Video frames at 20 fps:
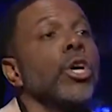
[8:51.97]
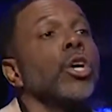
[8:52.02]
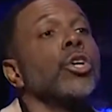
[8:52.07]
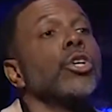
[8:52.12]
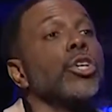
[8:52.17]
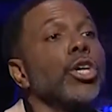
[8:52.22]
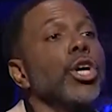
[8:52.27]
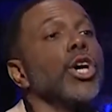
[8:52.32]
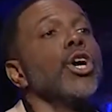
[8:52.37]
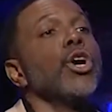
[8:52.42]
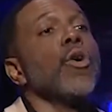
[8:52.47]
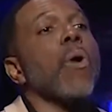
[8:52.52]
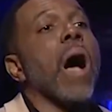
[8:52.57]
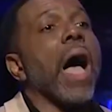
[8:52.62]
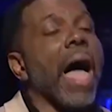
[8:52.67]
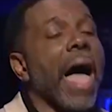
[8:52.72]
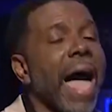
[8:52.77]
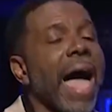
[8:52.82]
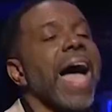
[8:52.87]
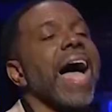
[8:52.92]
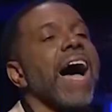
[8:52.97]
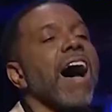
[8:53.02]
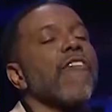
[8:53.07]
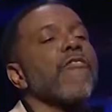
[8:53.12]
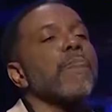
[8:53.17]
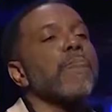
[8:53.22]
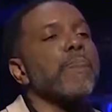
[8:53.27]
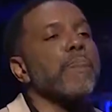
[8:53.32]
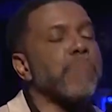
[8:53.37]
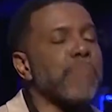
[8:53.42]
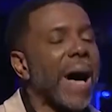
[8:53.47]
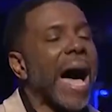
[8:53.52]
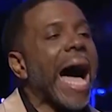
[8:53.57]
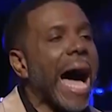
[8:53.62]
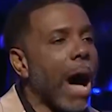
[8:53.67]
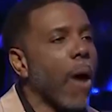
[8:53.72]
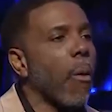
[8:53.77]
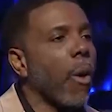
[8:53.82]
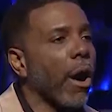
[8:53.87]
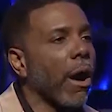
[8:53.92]
You have
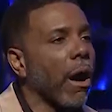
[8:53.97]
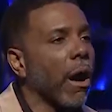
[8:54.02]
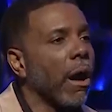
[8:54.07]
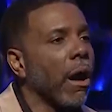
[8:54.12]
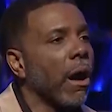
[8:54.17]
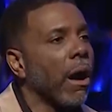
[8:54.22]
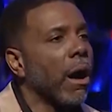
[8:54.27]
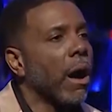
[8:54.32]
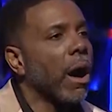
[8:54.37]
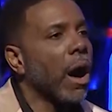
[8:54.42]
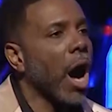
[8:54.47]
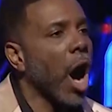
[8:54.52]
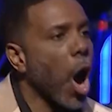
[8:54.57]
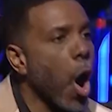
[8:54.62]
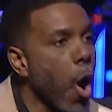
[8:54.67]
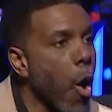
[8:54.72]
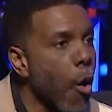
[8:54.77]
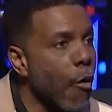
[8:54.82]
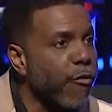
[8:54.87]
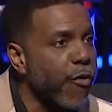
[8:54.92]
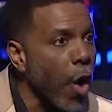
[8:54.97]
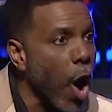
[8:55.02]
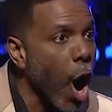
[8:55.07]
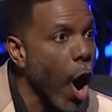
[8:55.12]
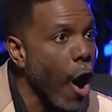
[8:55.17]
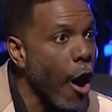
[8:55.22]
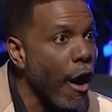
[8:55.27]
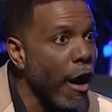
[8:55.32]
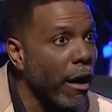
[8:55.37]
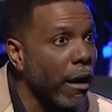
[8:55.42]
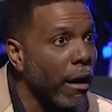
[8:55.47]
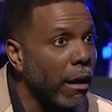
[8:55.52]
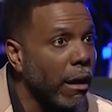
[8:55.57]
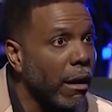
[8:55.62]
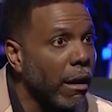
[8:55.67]
power over